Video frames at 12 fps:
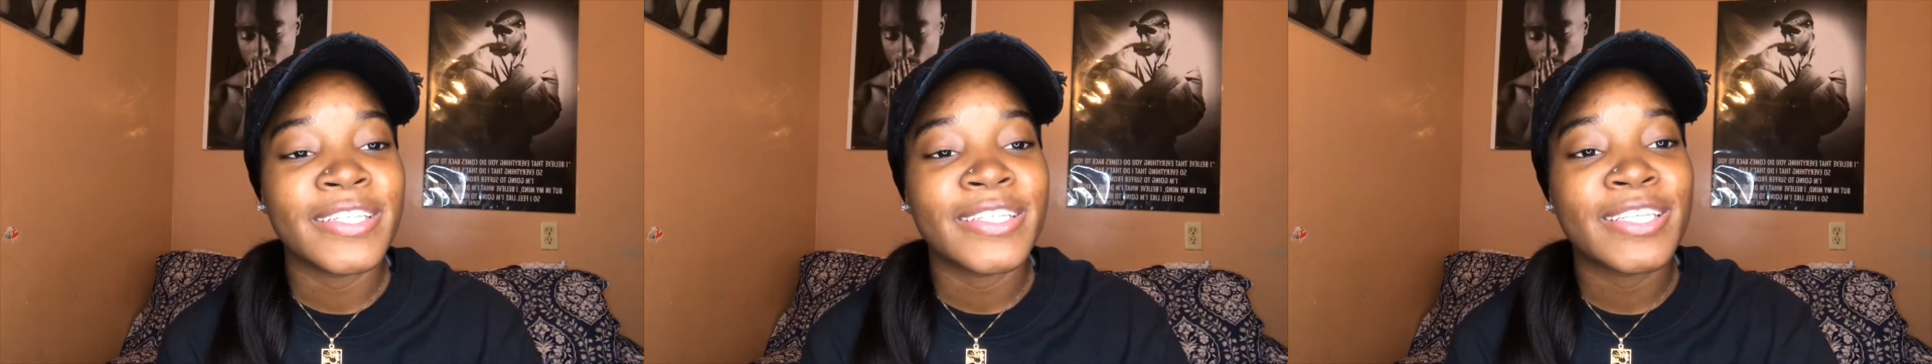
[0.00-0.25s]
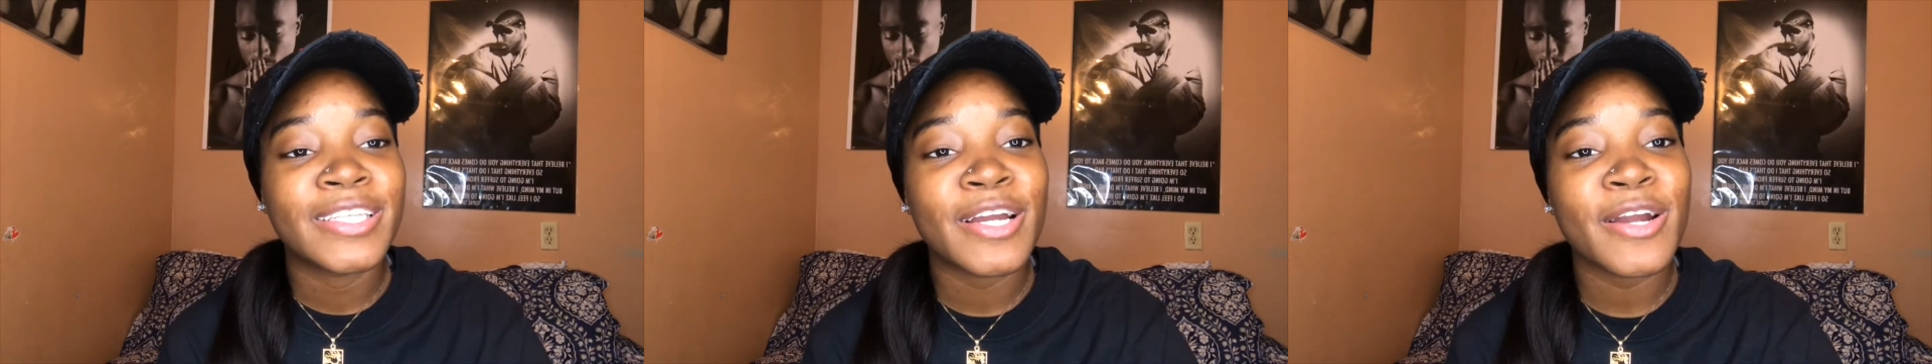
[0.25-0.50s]

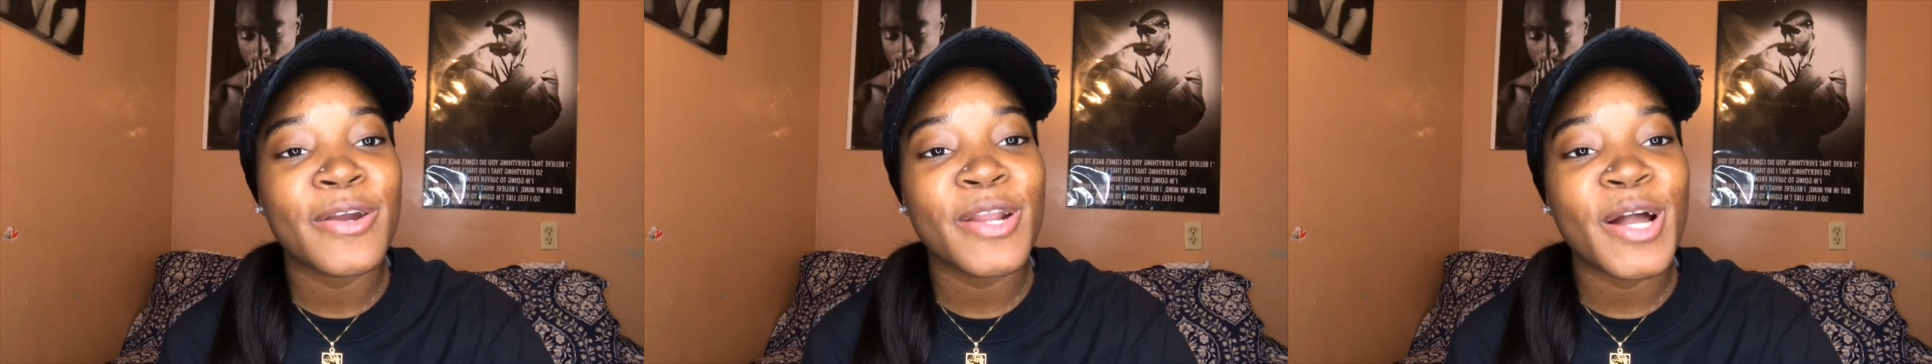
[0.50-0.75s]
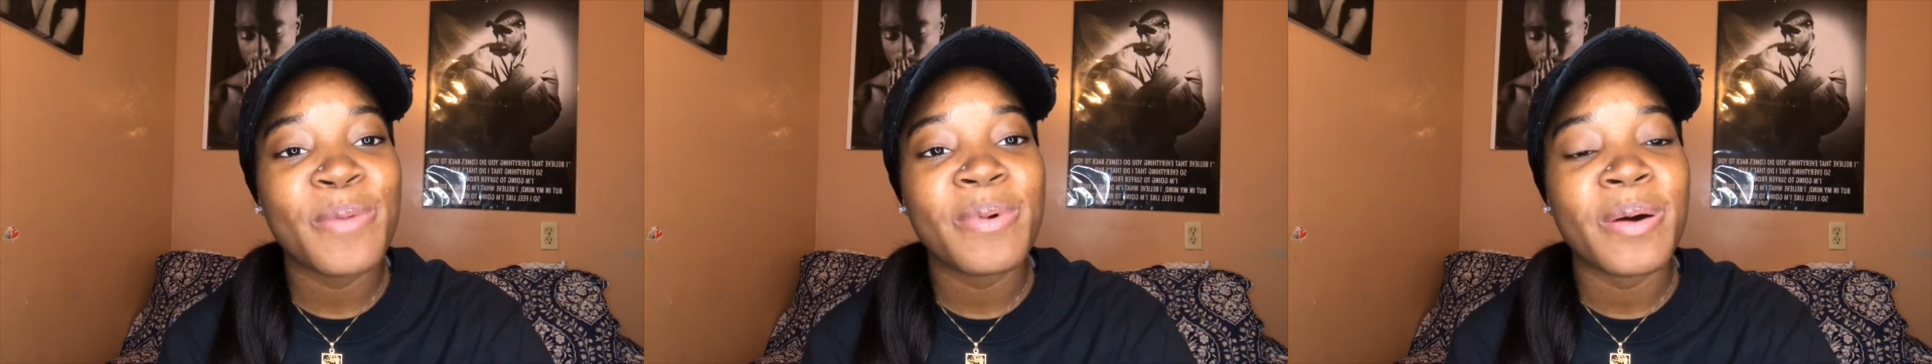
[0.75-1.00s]
turn
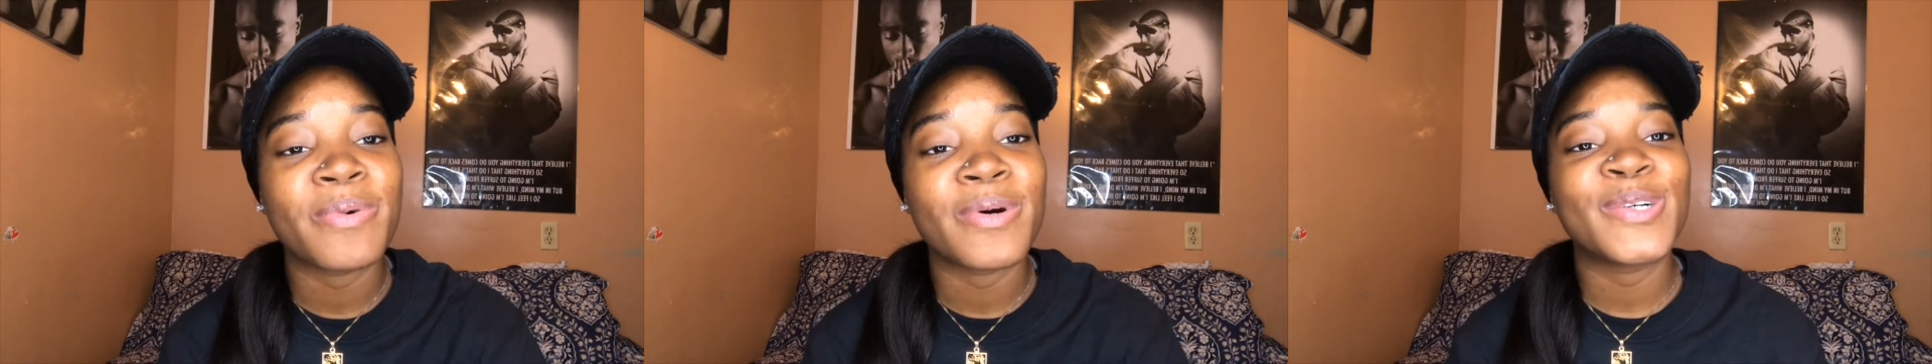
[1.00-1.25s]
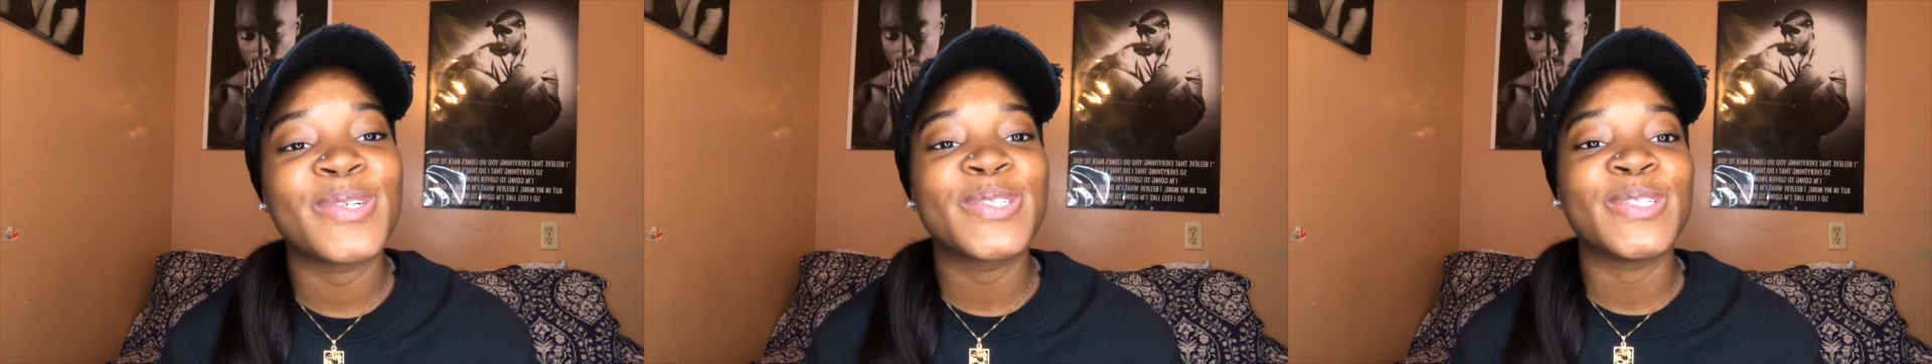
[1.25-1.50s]
on my
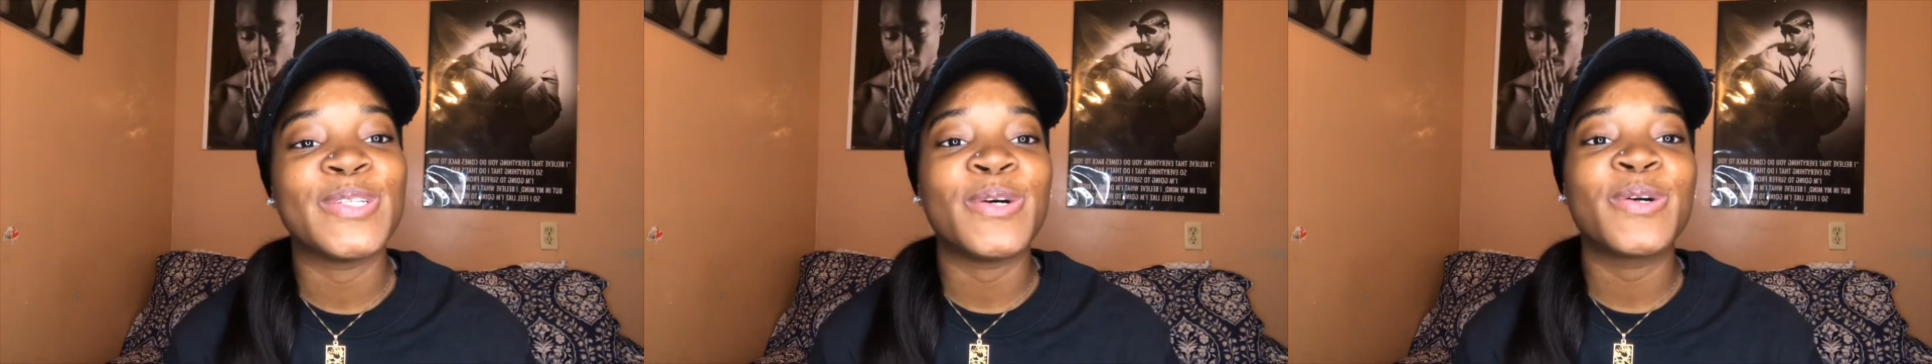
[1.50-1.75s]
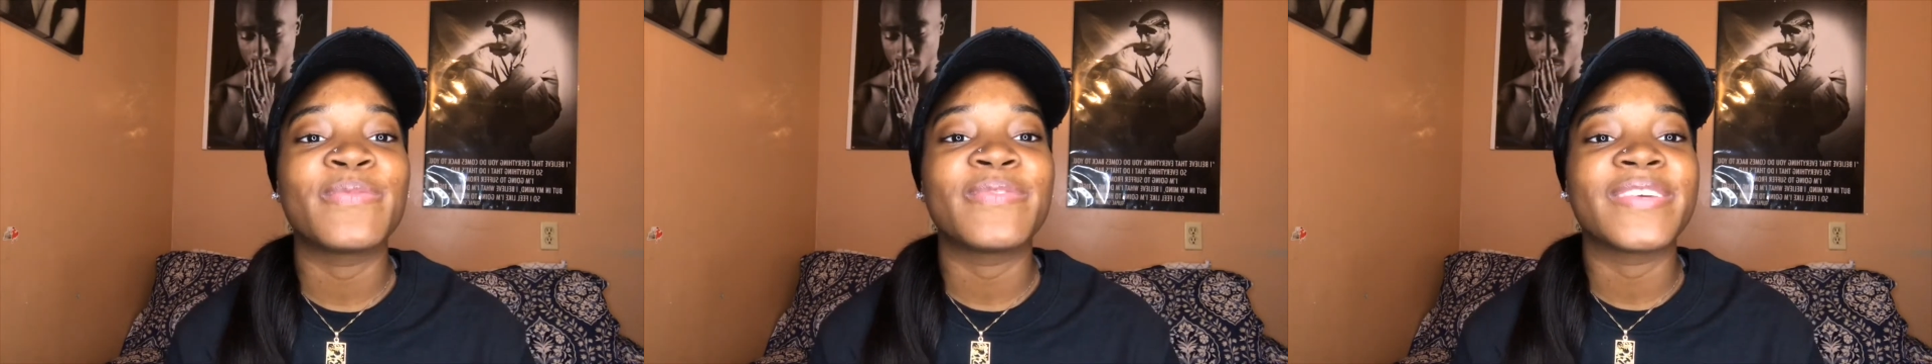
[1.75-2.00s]
post
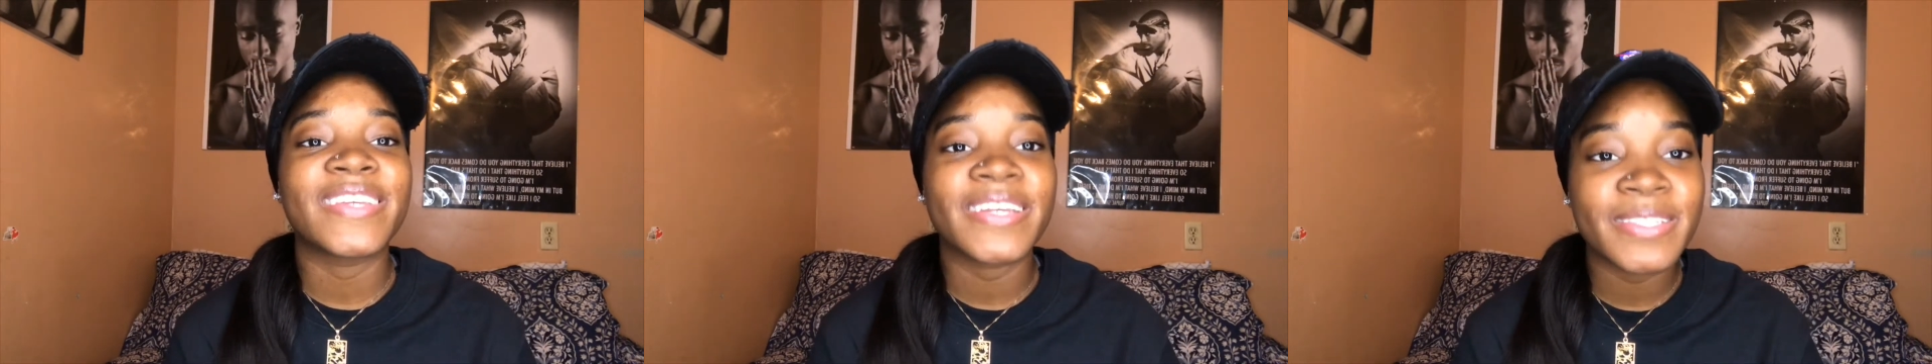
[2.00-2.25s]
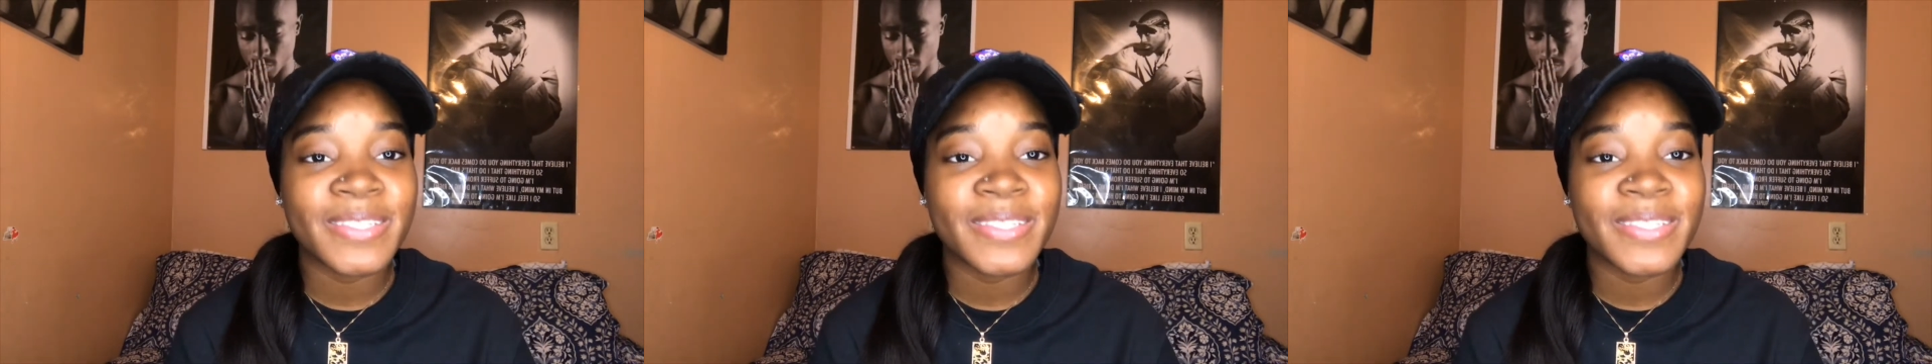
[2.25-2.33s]
notifications